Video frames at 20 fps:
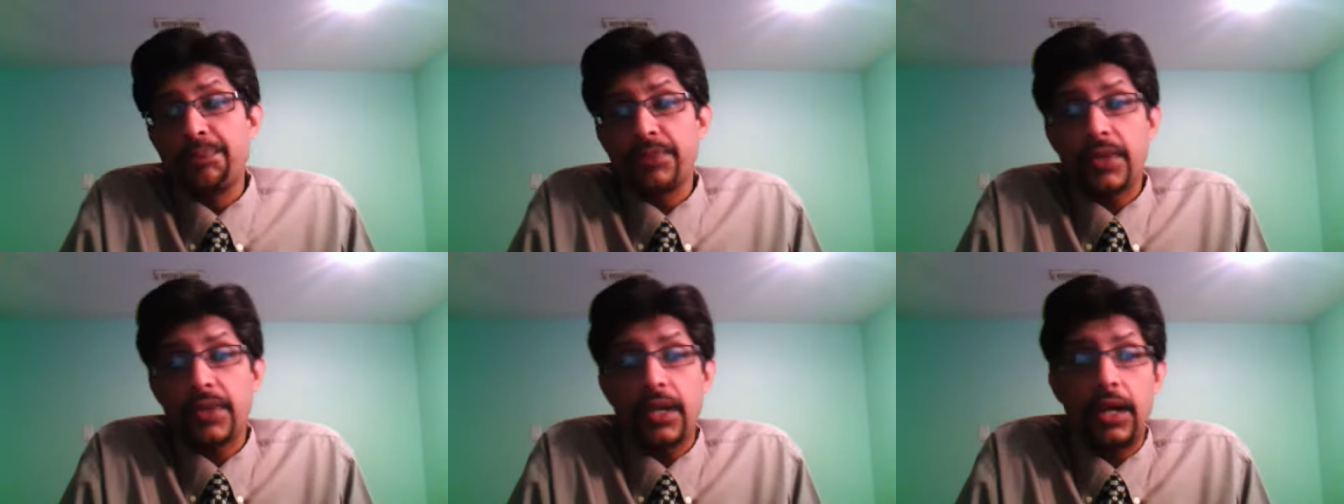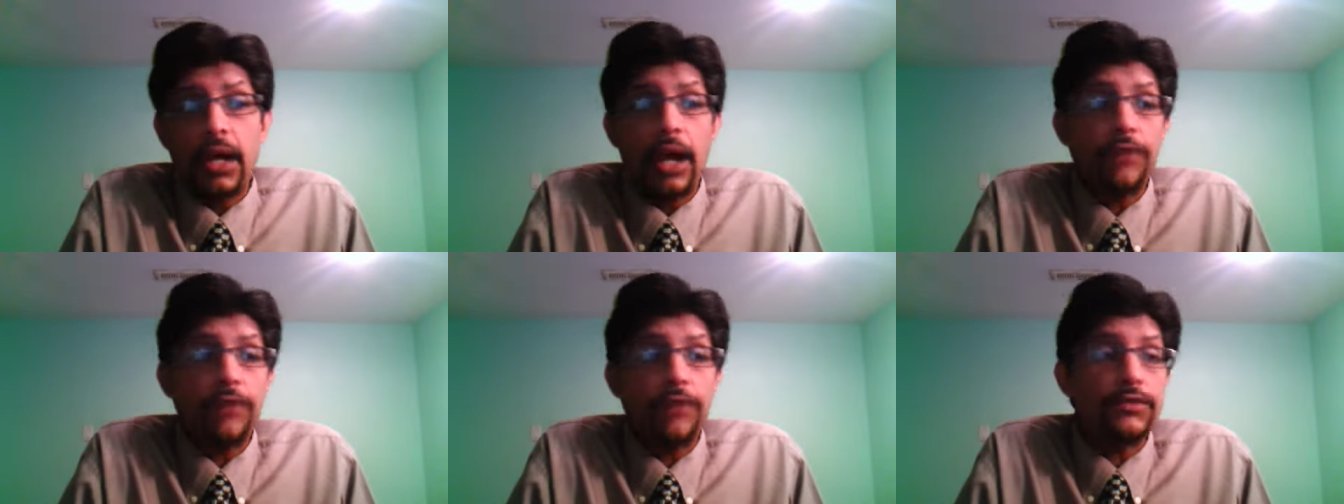uh,
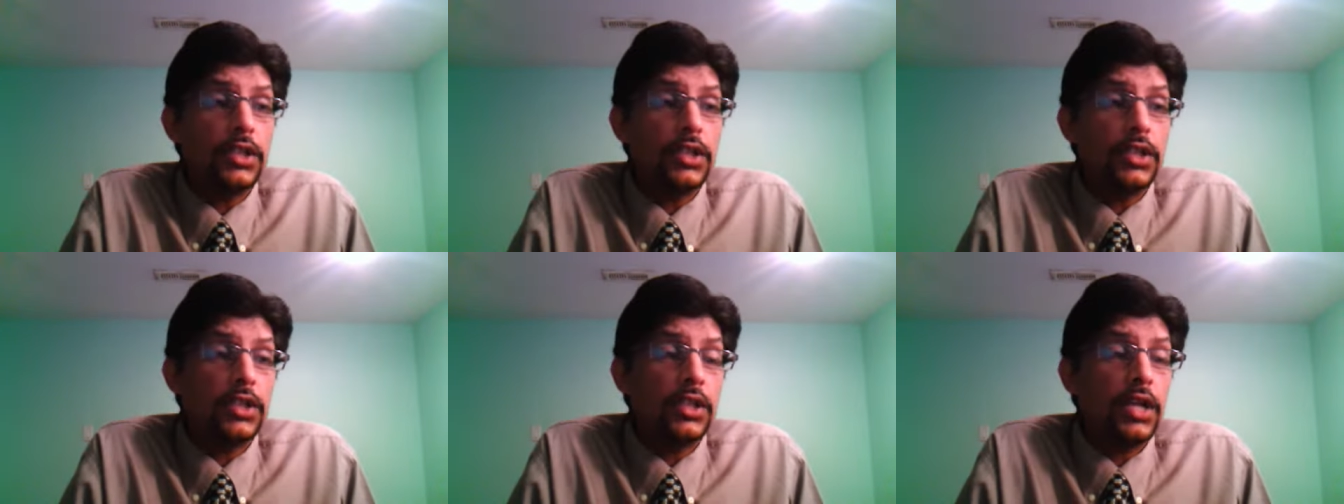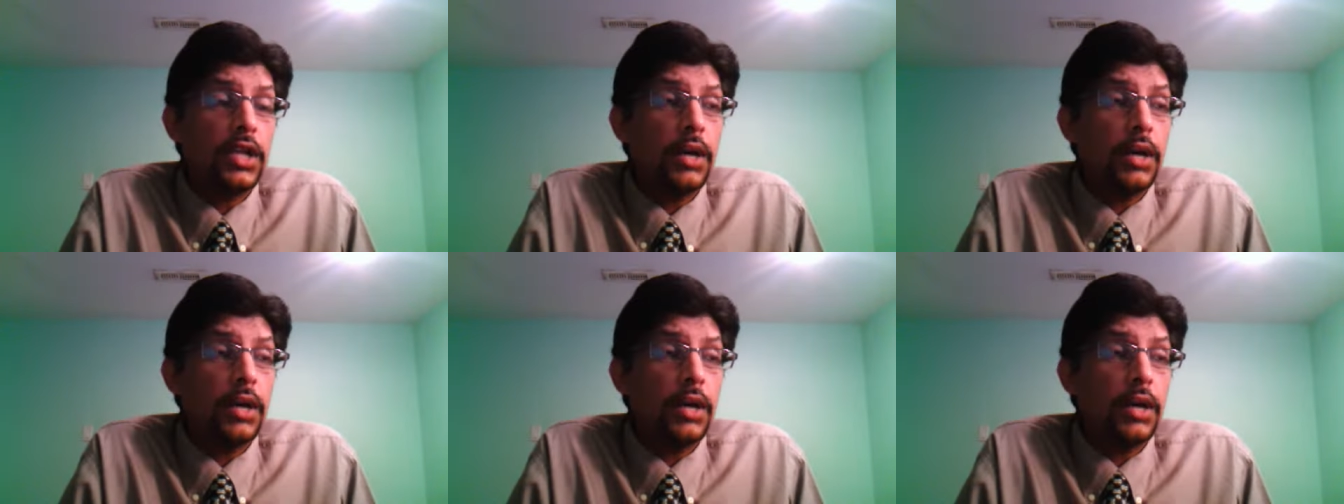after
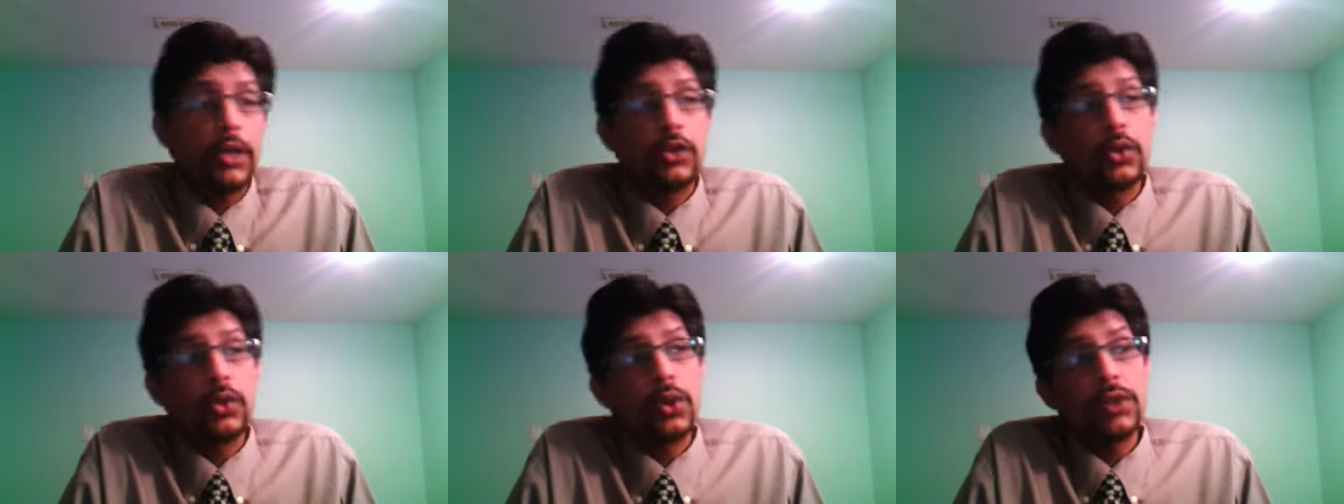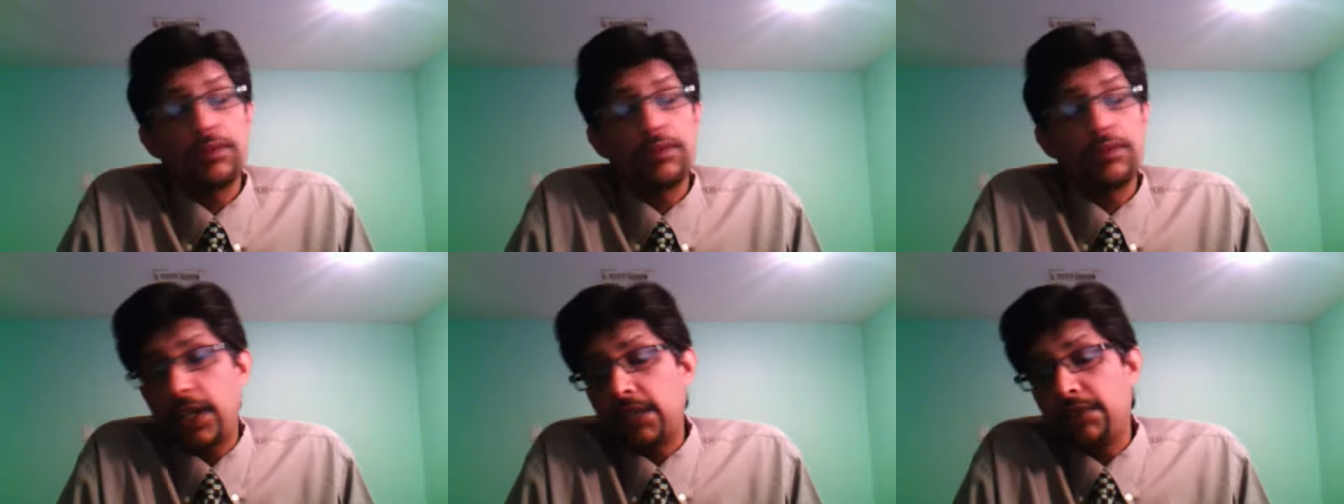um, uh,
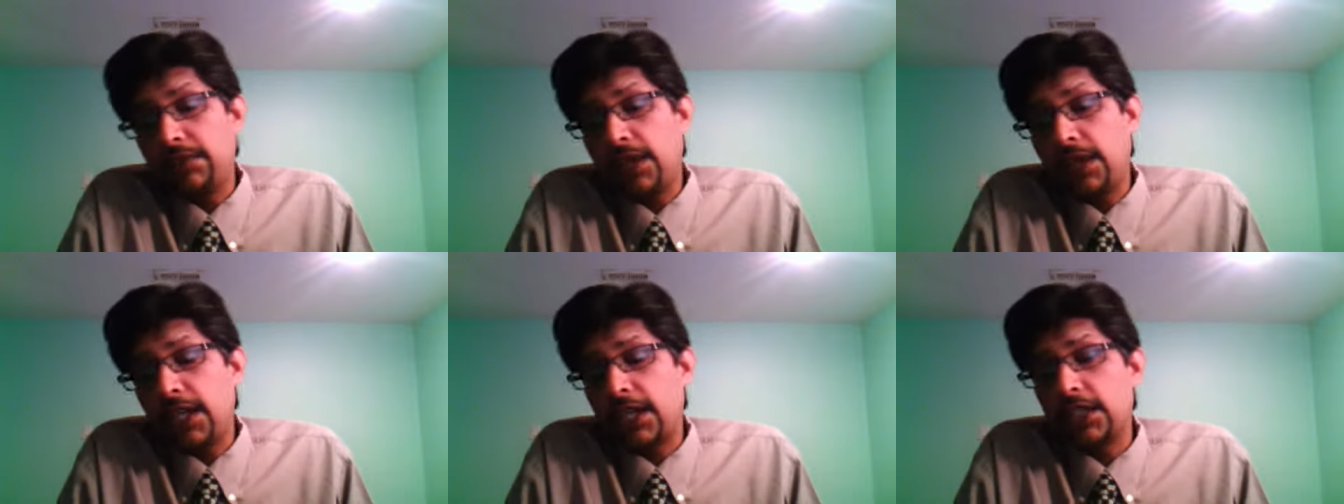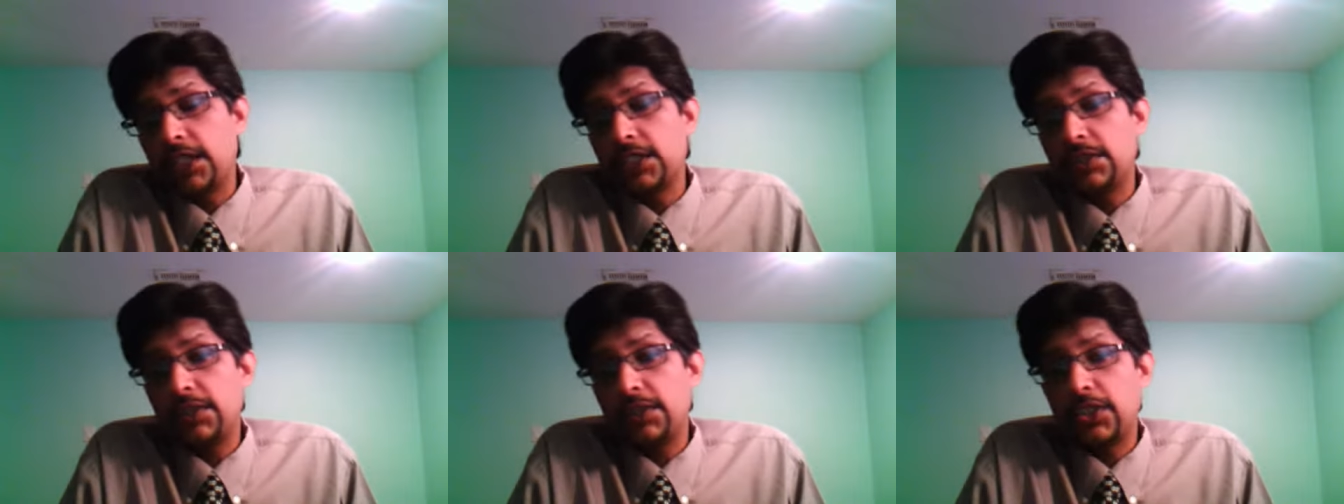doing very well
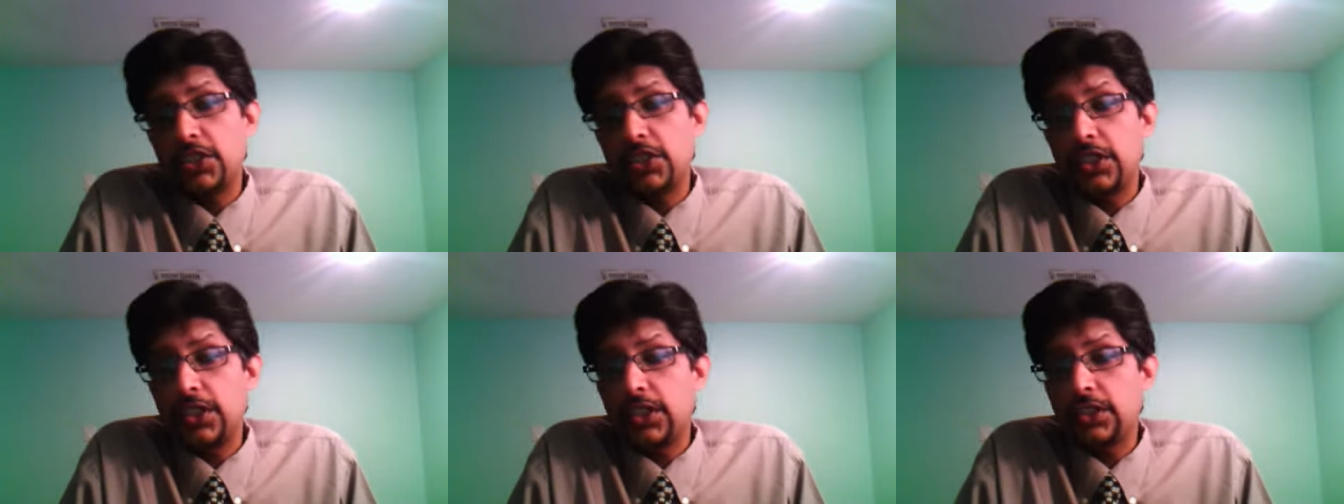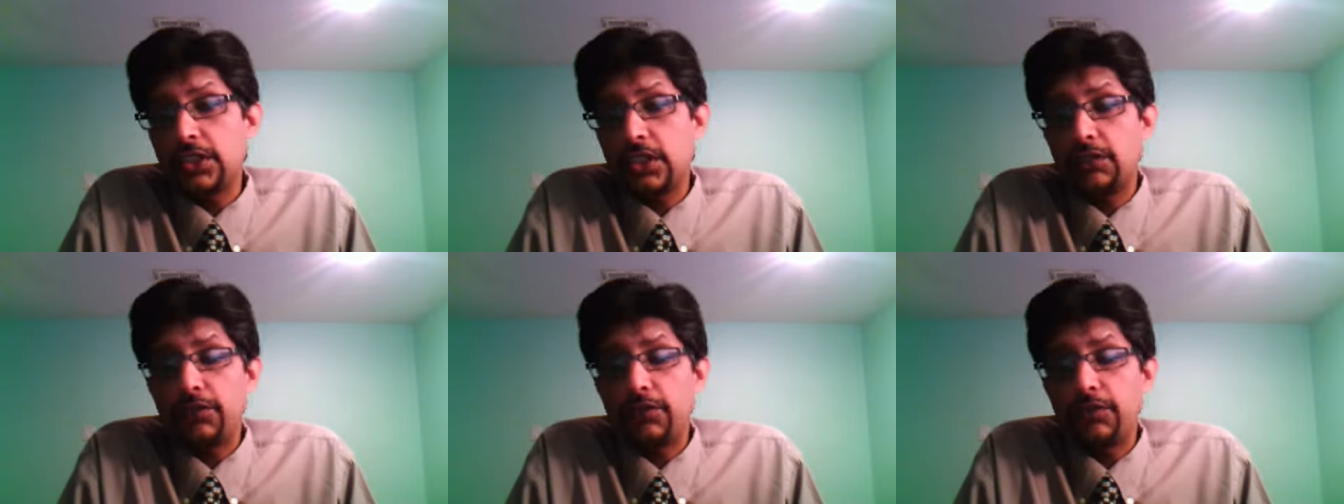against West
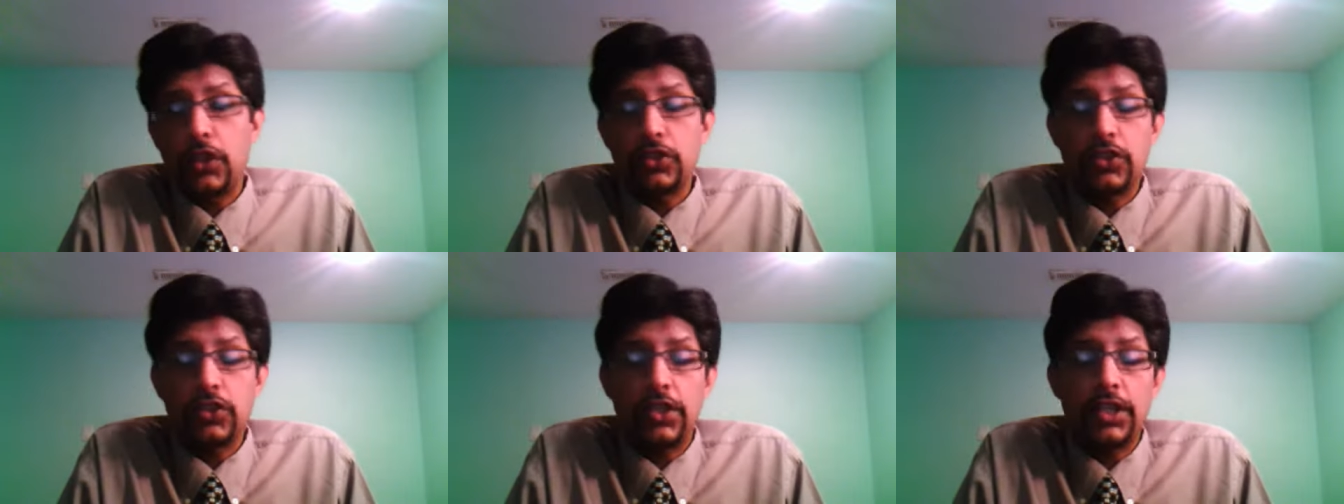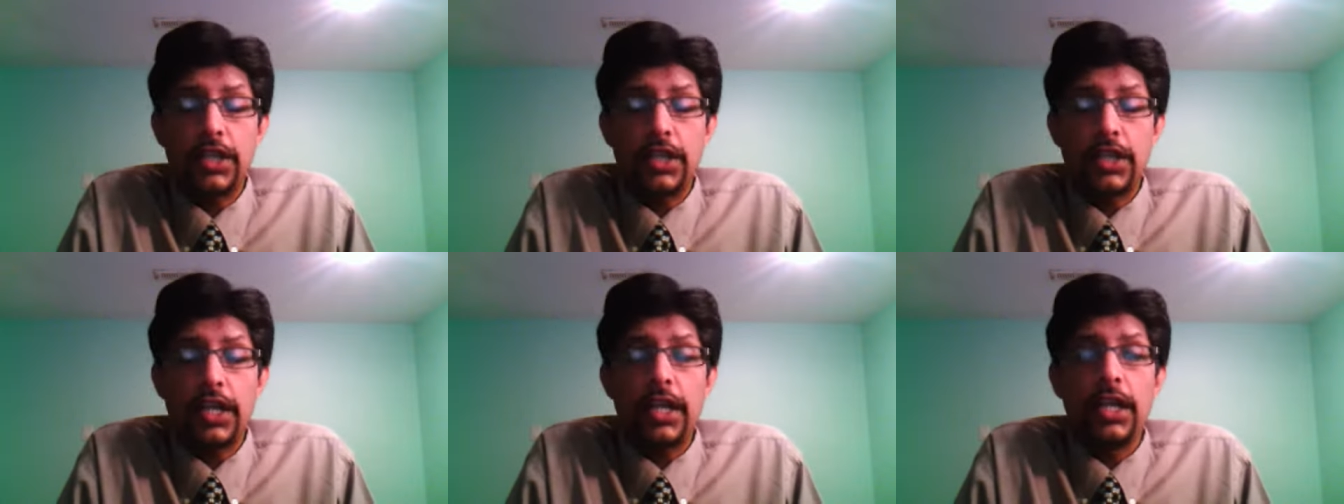Indies,
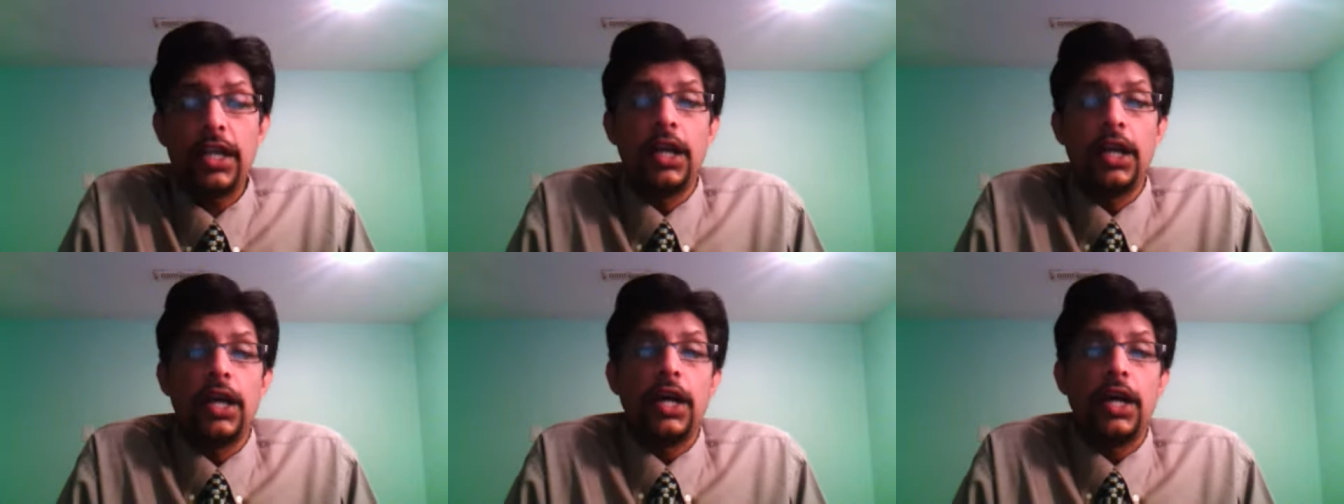unfortunately,